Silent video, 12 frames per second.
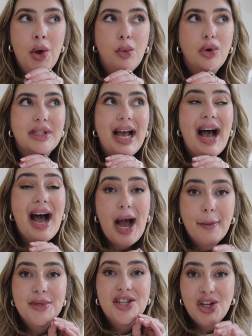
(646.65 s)
was
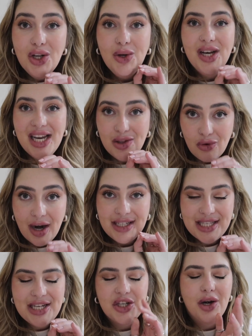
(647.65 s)
absolutely the right
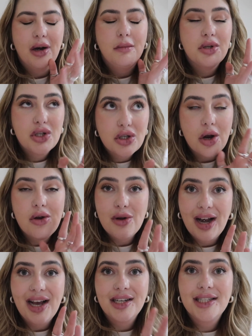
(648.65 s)
decision, and I'm so
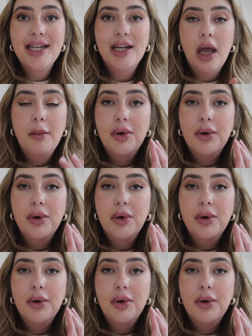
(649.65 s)
glad I did it,